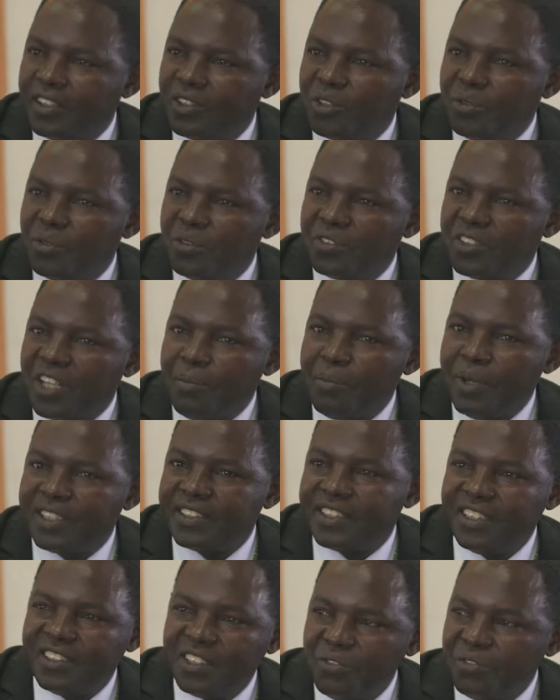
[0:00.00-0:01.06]
to some
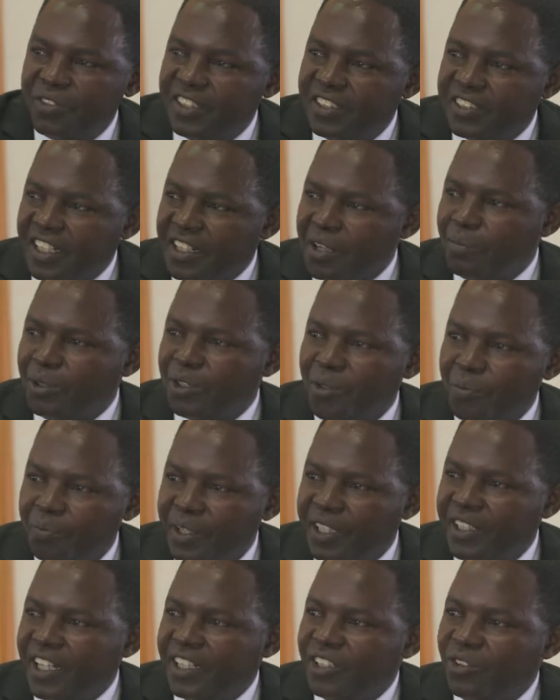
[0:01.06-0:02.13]
extent if he is unable to
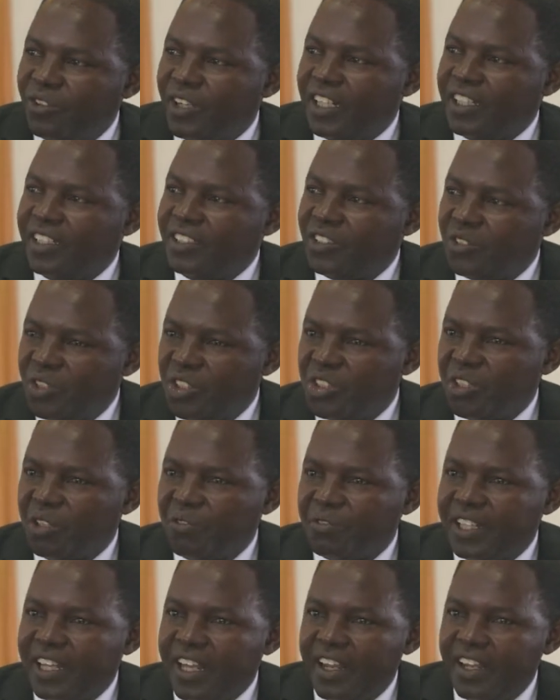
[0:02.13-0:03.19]
pay, then you can switch
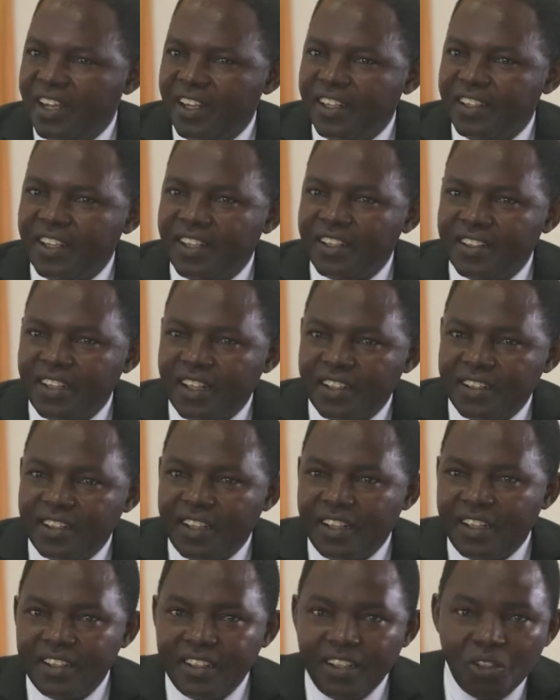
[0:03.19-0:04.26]
off
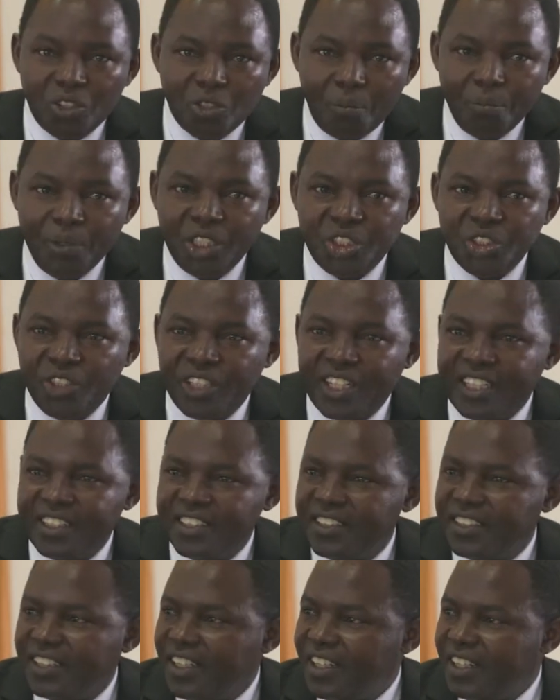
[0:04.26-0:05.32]
the automation,
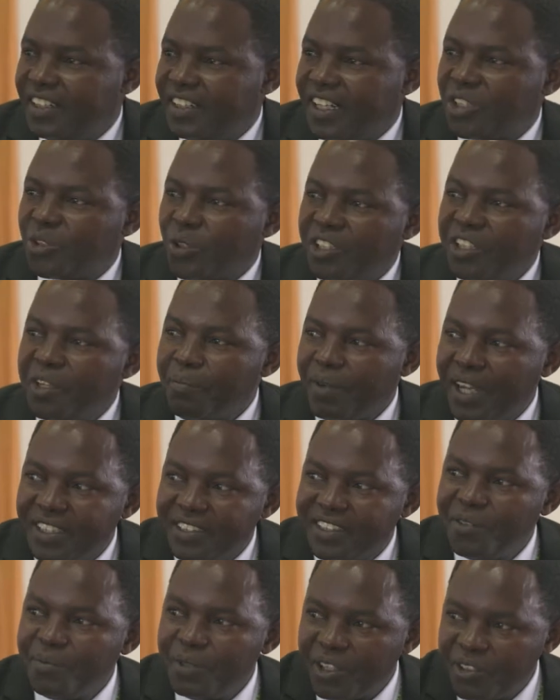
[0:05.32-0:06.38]
and that one
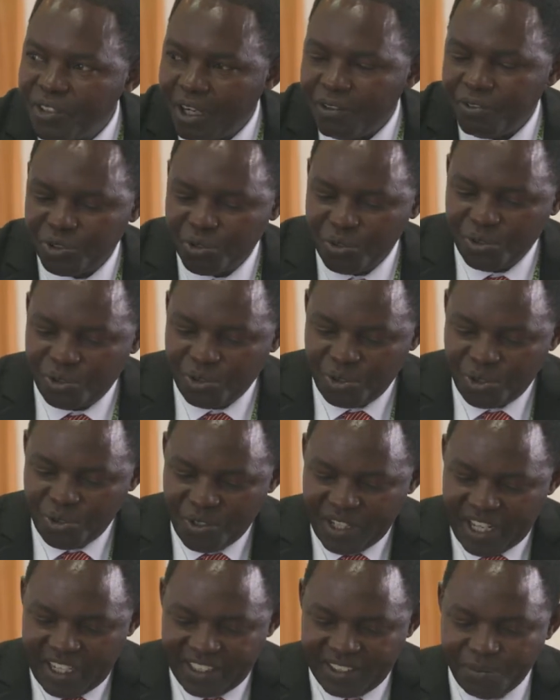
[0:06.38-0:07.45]
reminds him now you have to
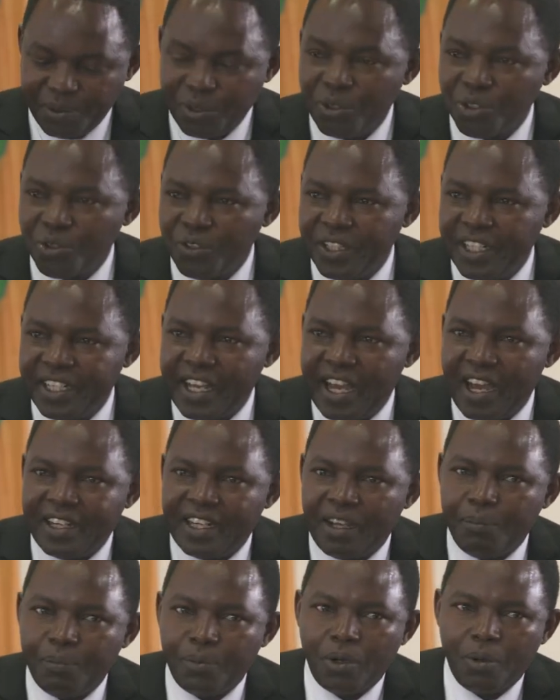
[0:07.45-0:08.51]
do that. Because we really had
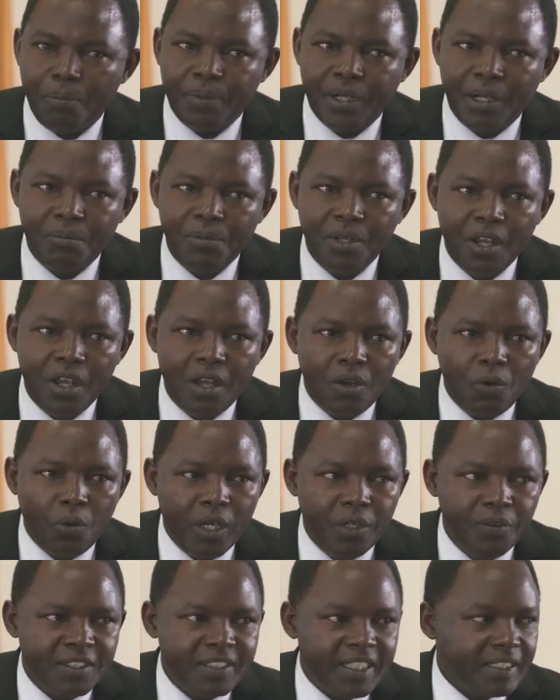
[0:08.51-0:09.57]
a problem
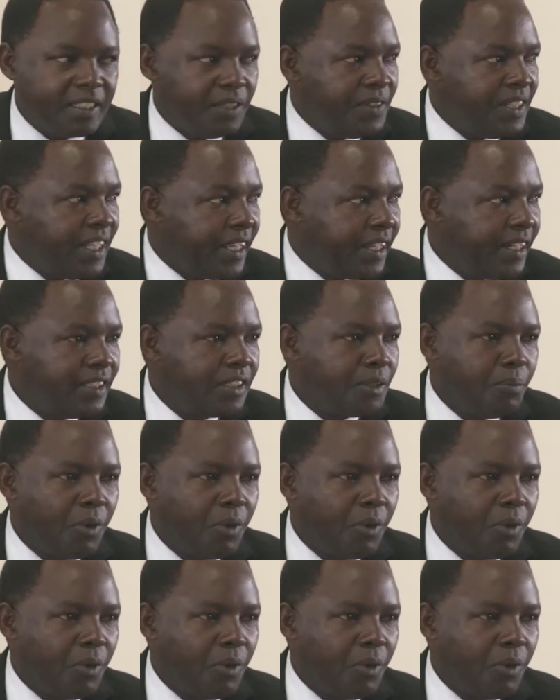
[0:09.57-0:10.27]
when we started with the credit